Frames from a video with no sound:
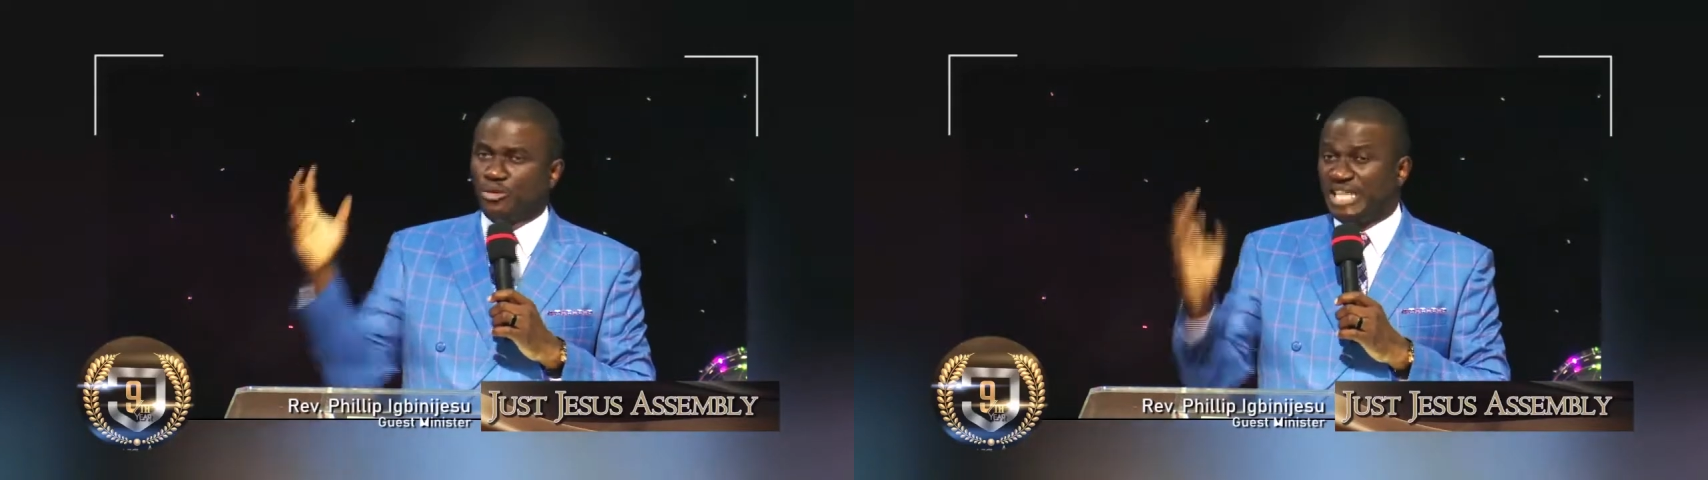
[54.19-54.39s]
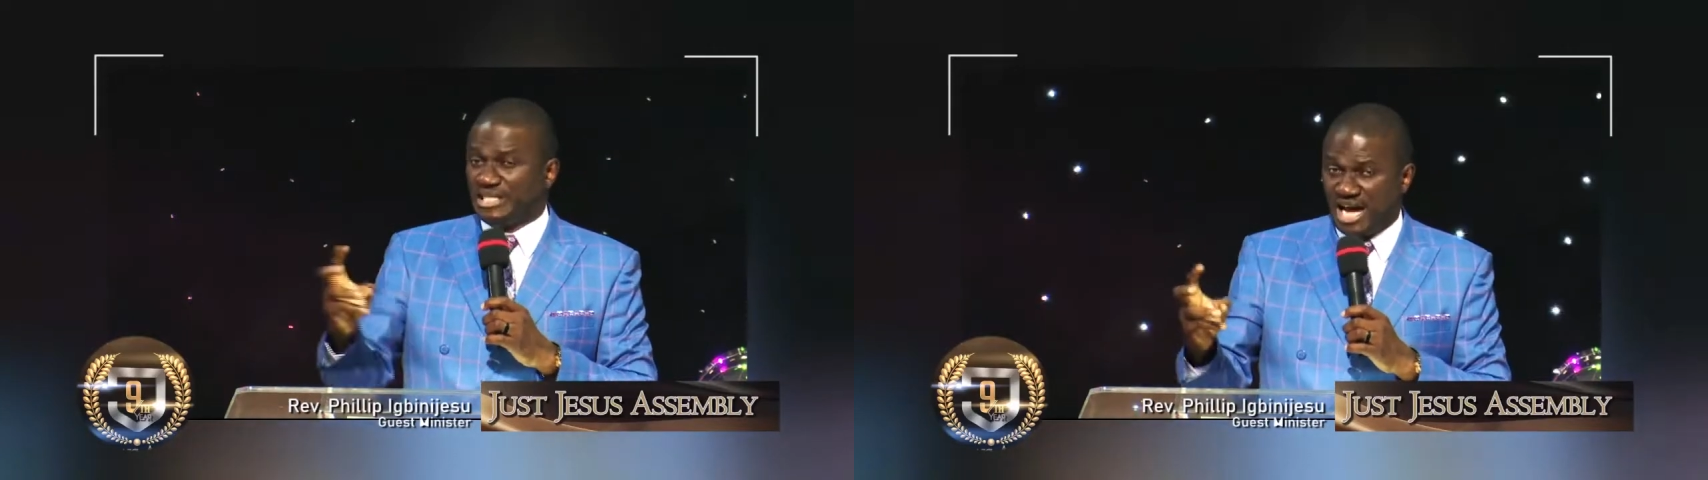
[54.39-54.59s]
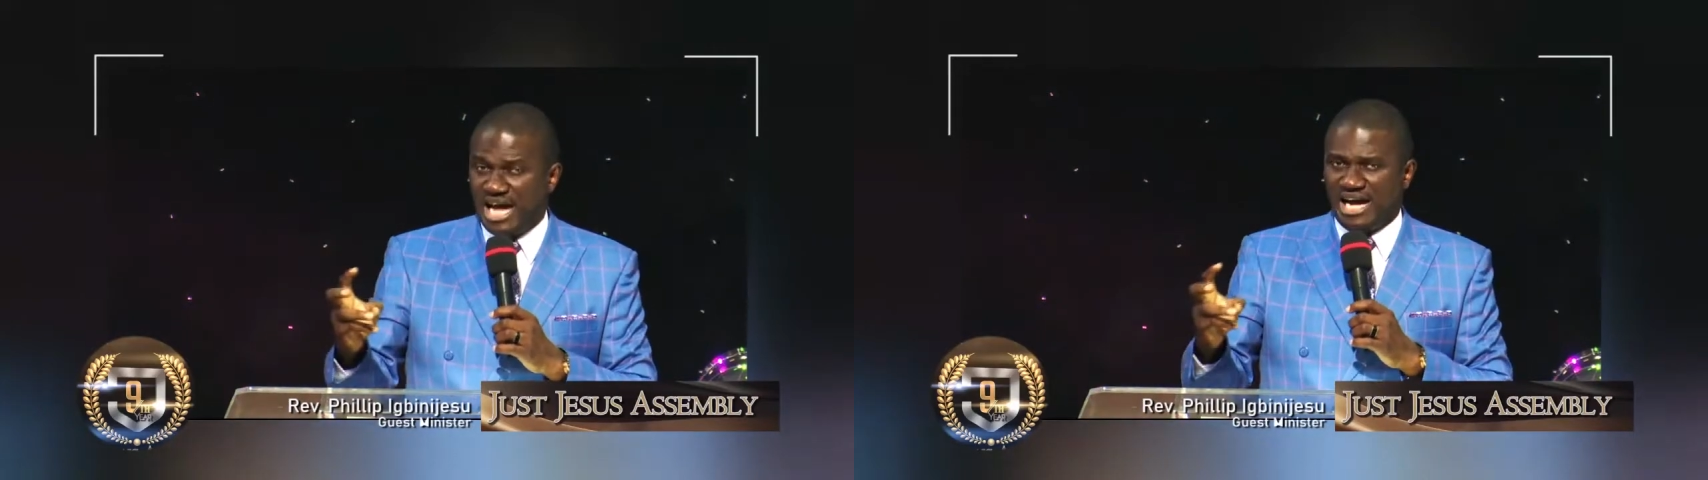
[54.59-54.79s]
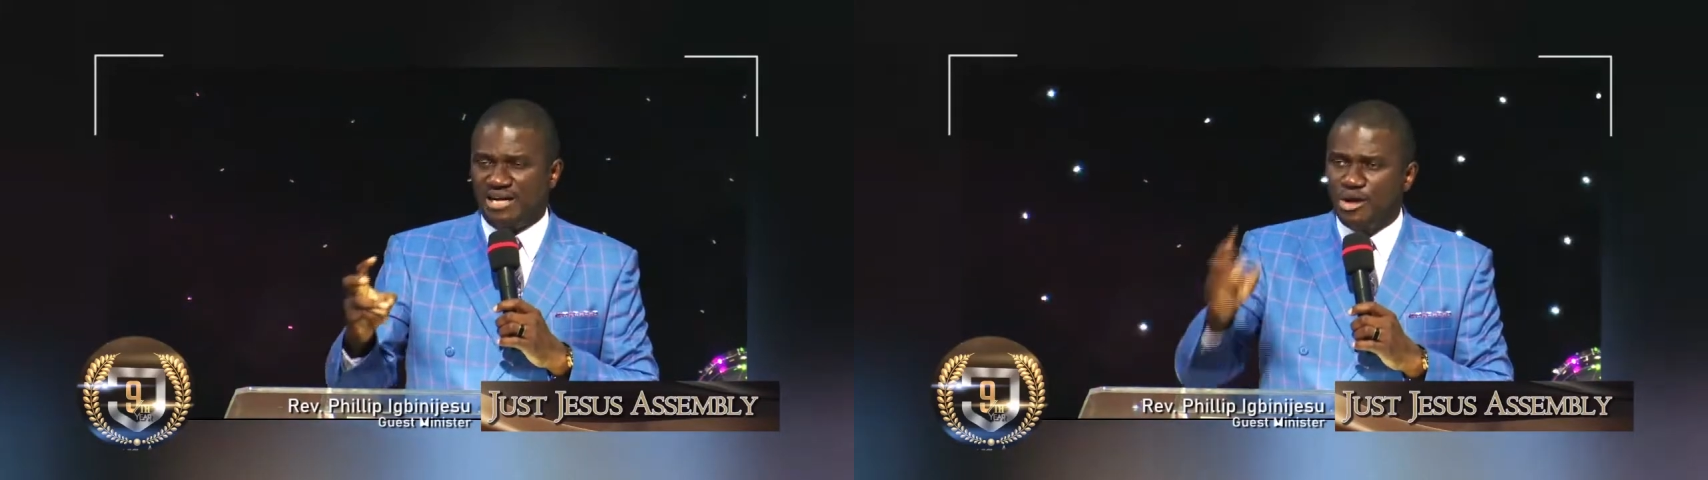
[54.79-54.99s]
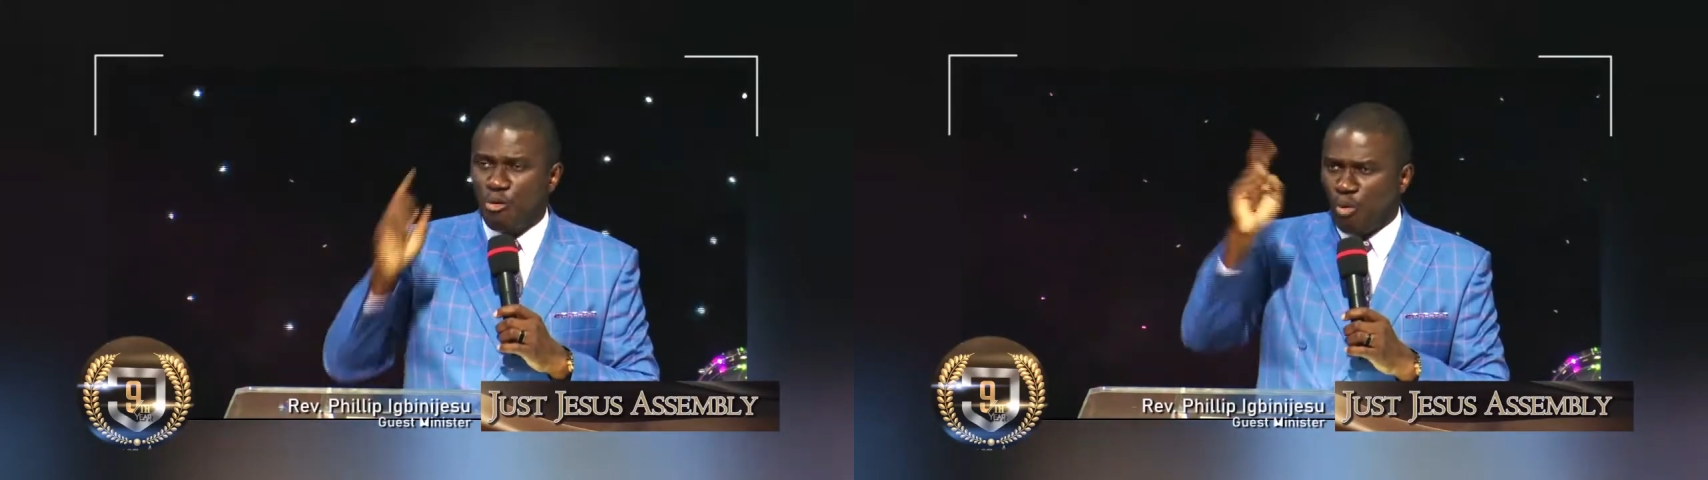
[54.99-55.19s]
deter
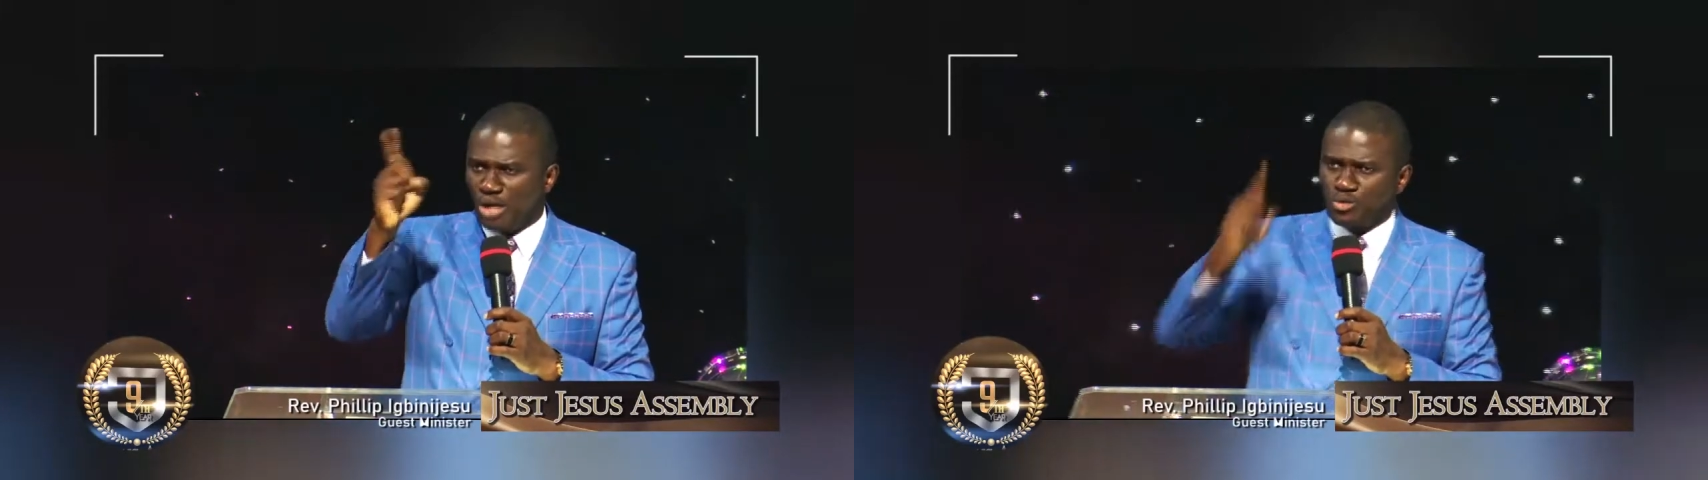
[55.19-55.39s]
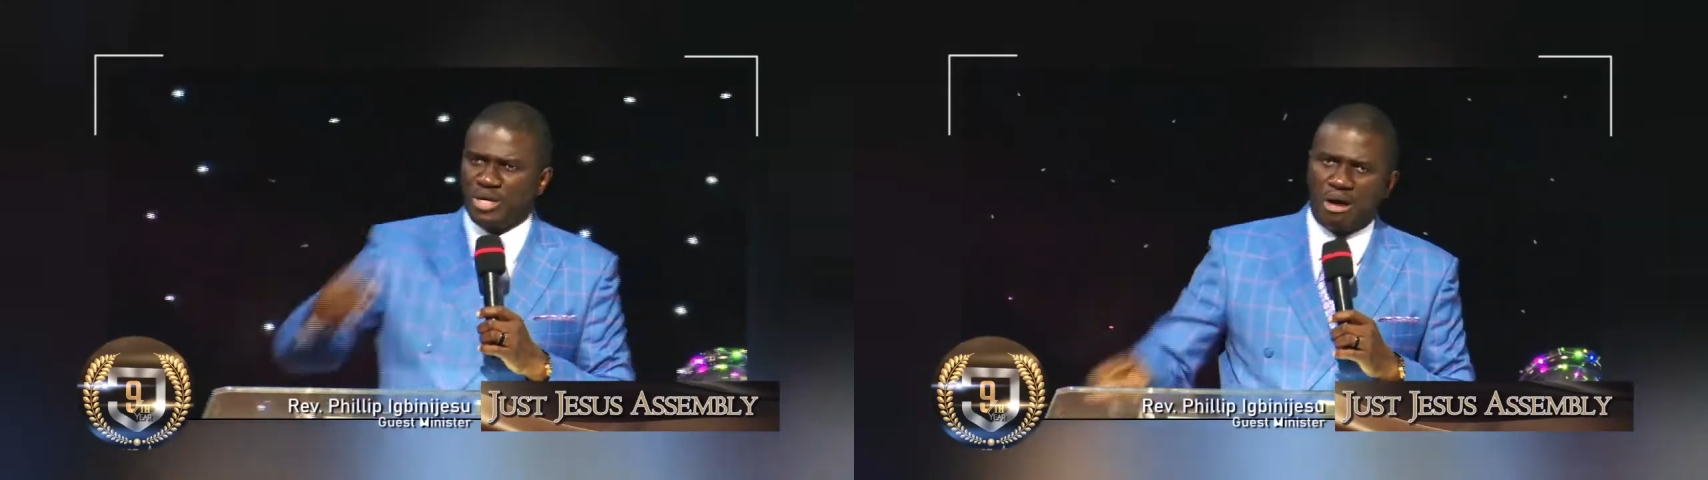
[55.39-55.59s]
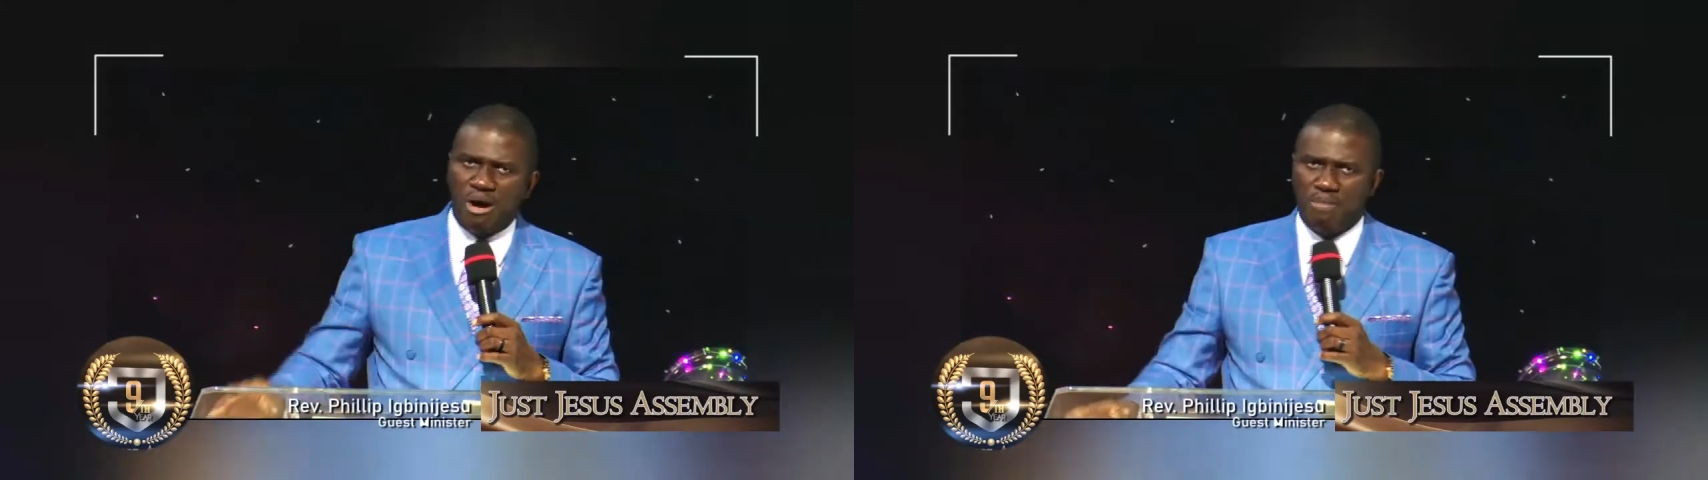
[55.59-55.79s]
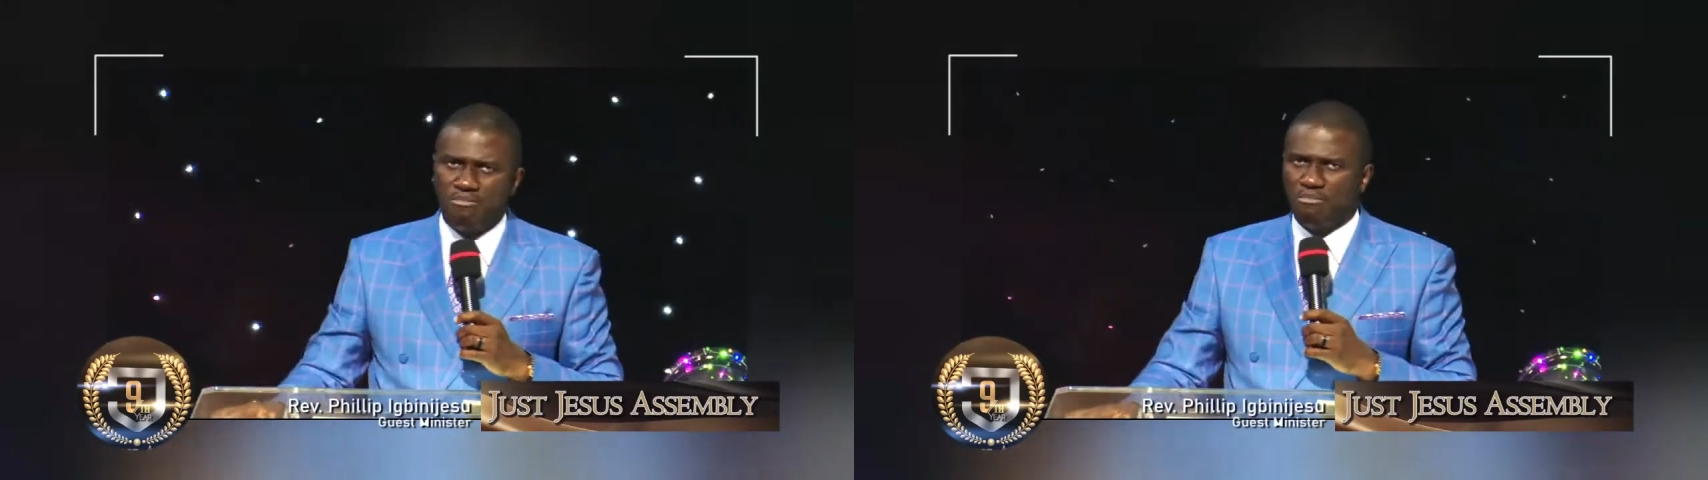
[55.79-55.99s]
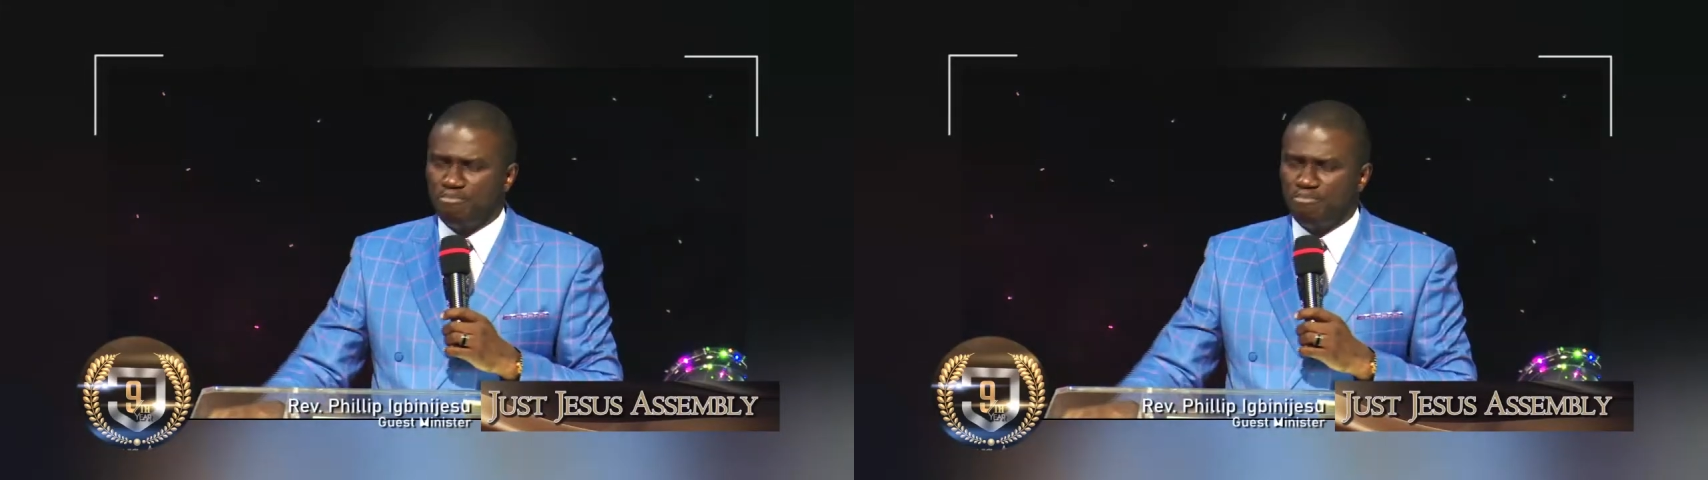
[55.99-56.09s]
what will come,